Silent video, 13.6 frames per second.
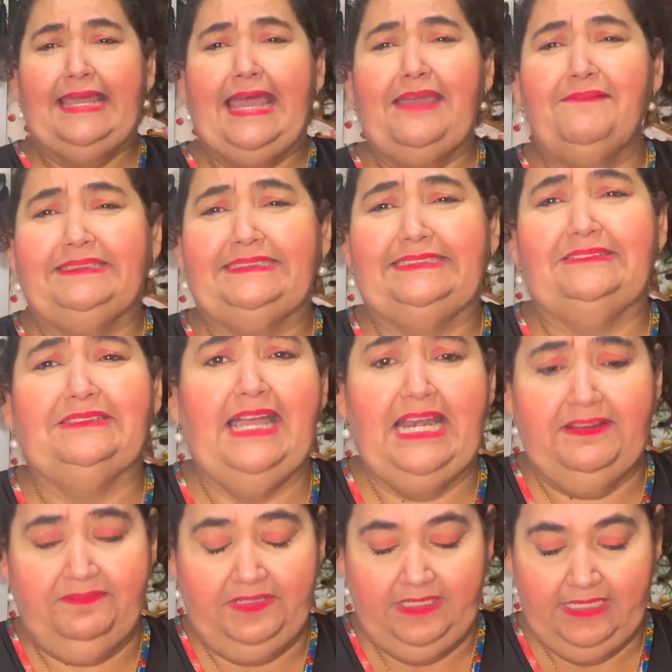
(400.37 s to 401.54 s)
was still kind
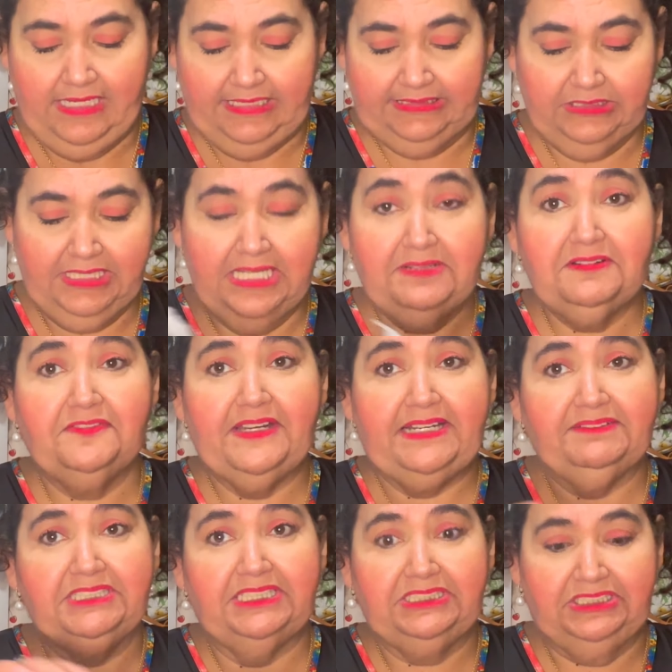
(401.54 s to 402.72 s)
of afraid of
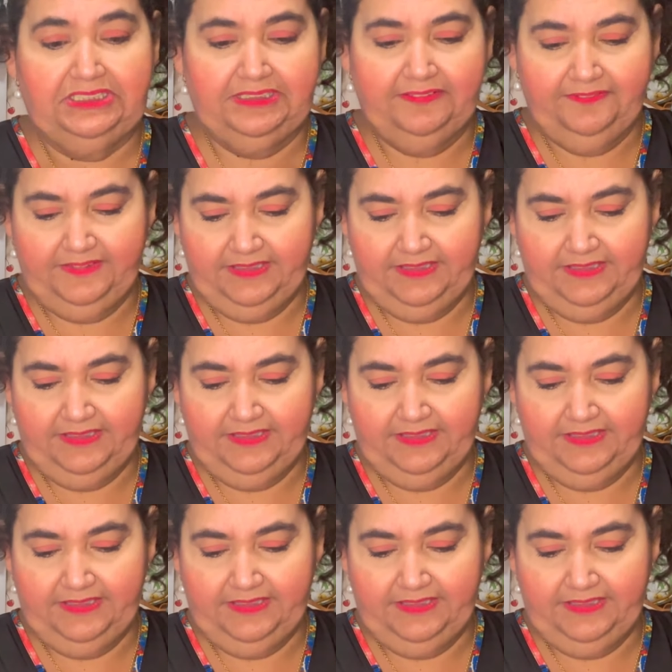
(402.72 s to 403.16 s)
touch stuff